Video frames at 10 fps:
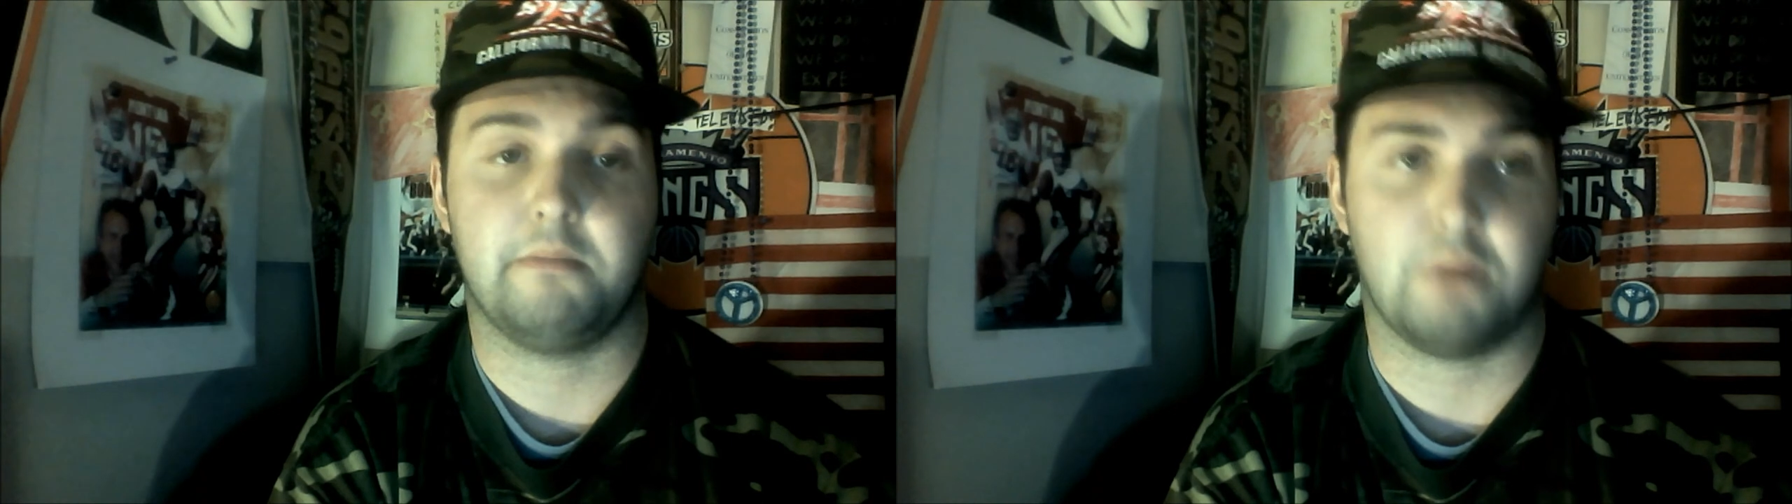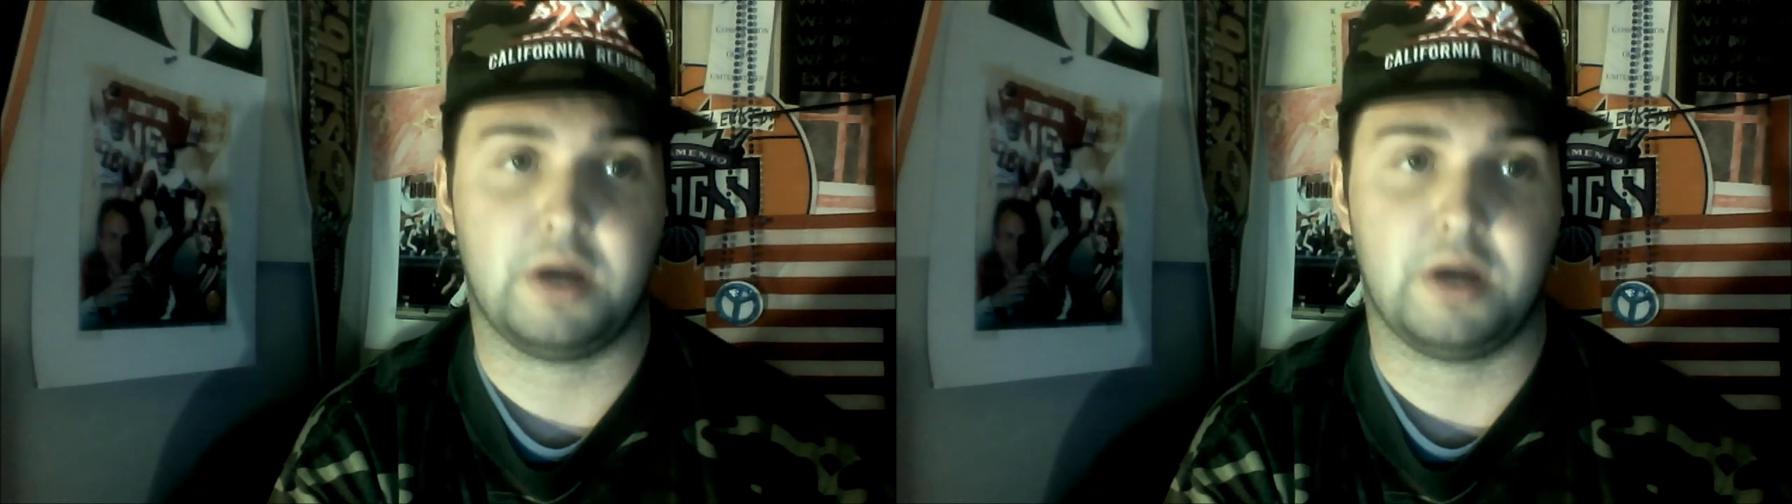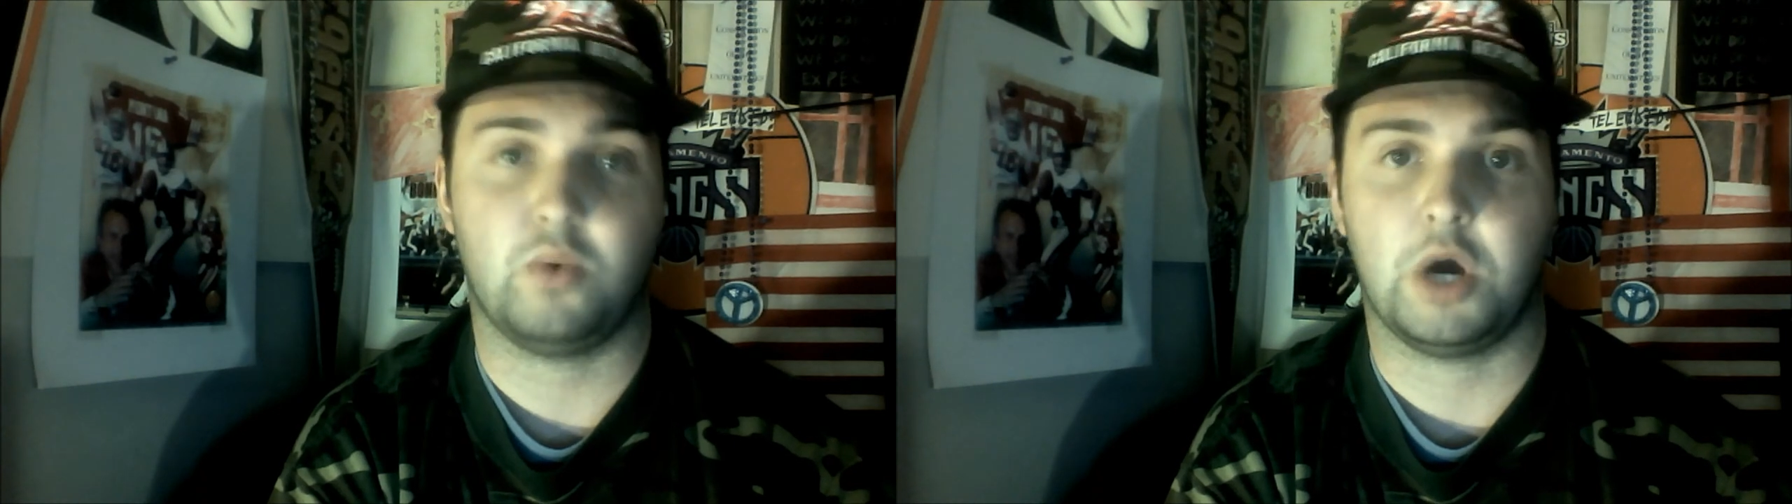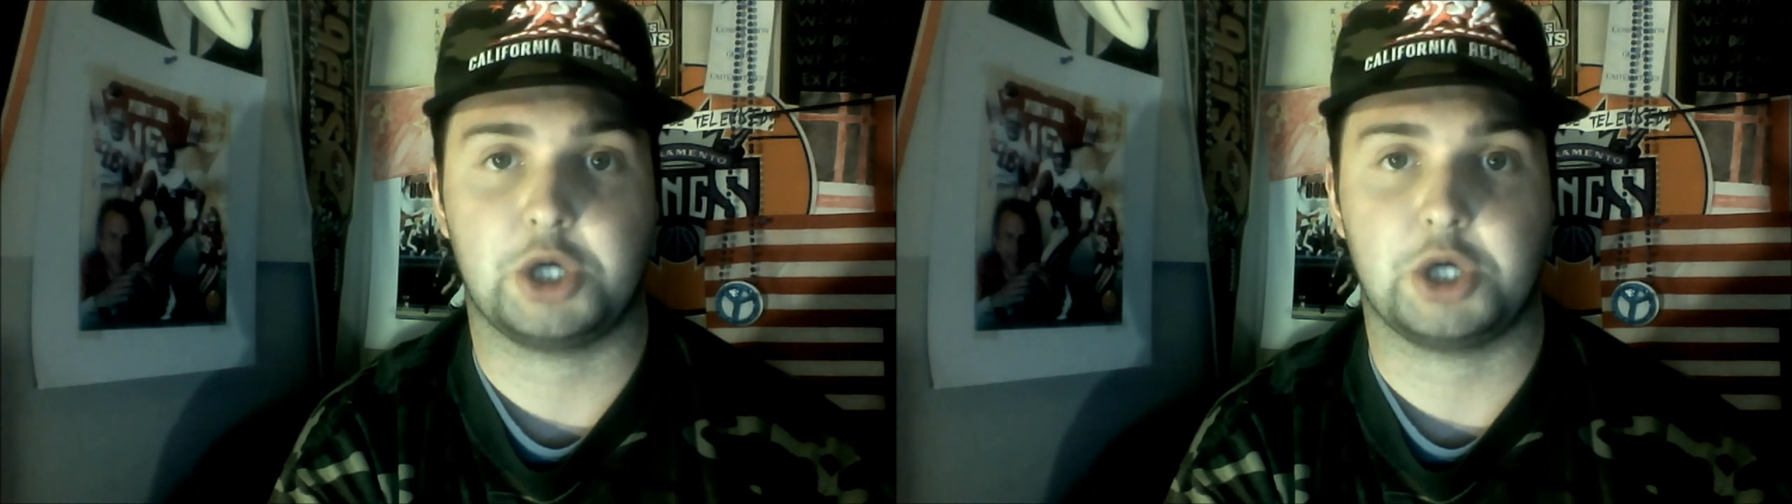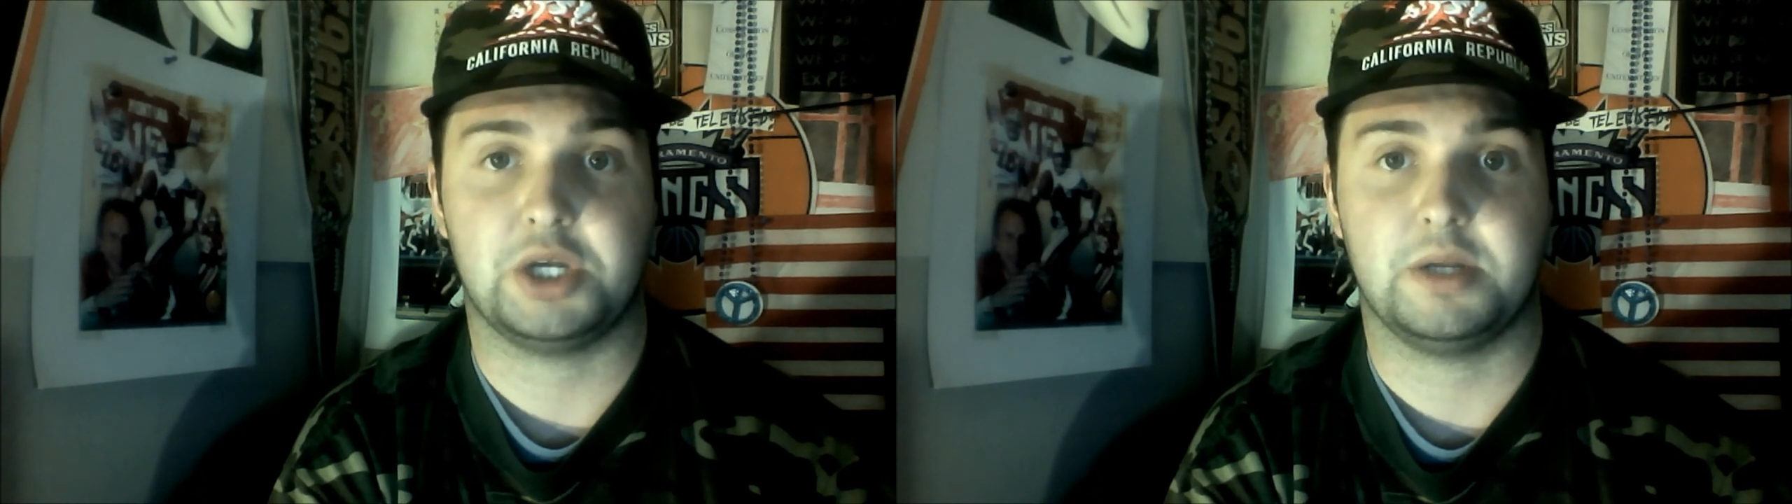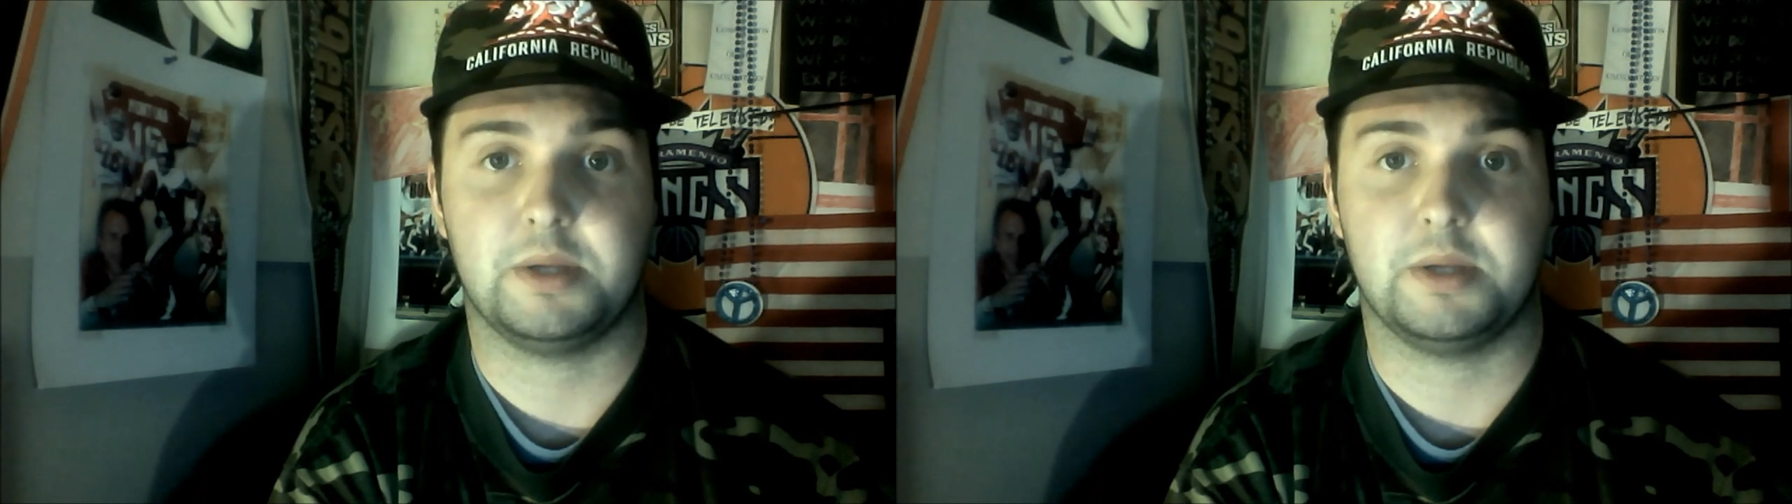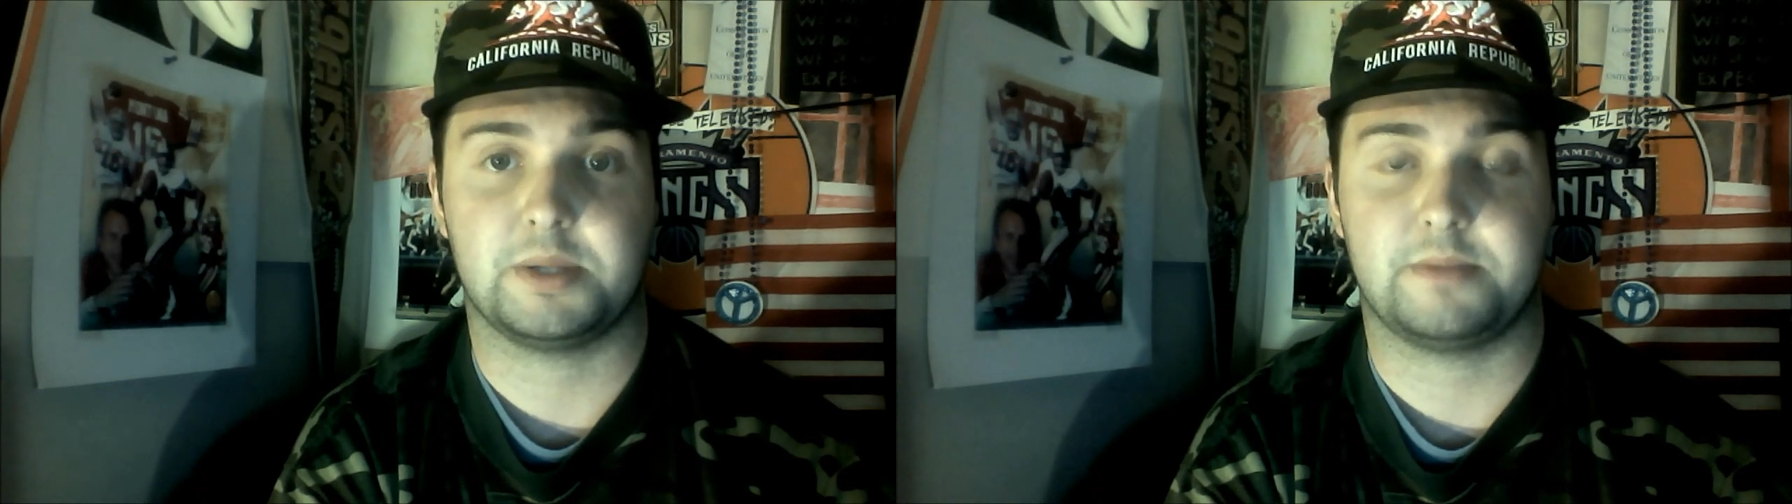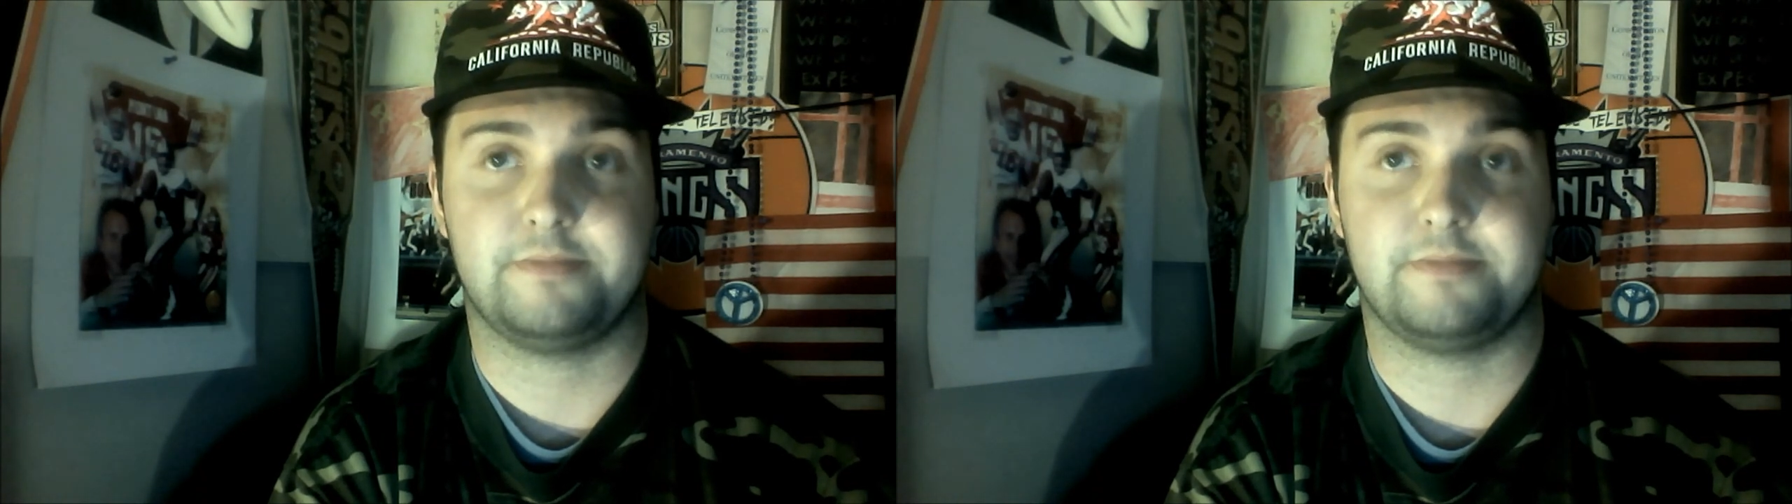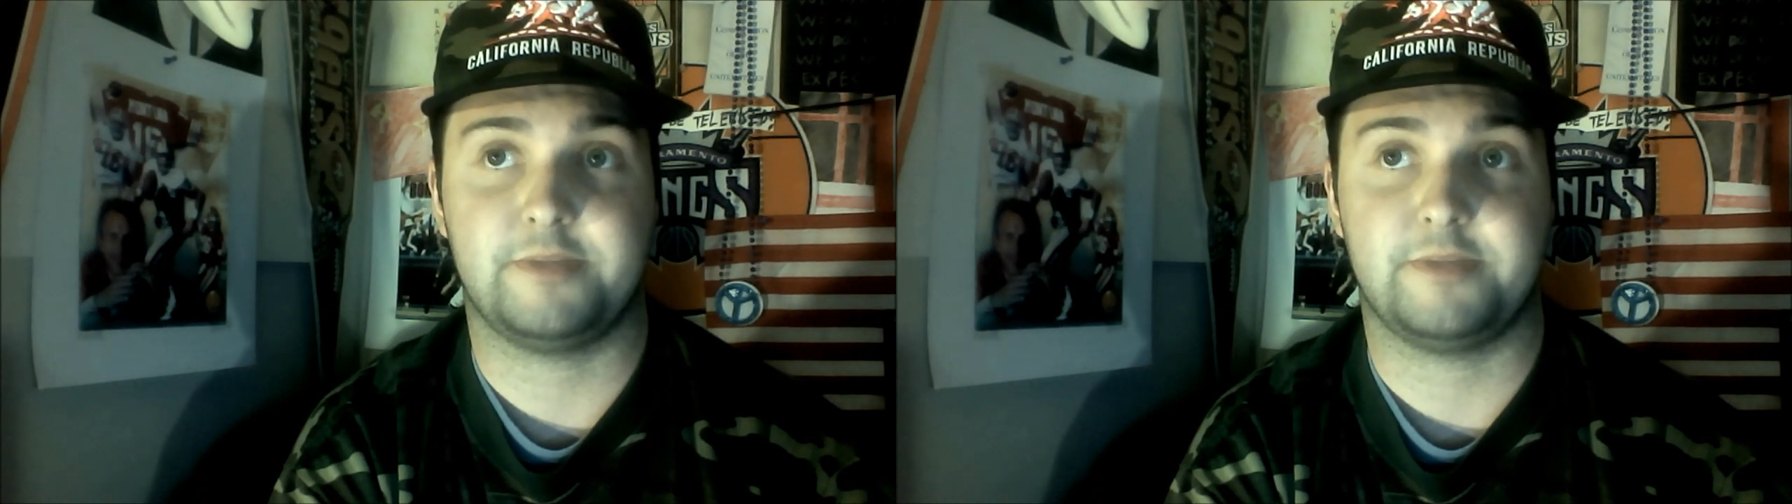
and brainwashed into this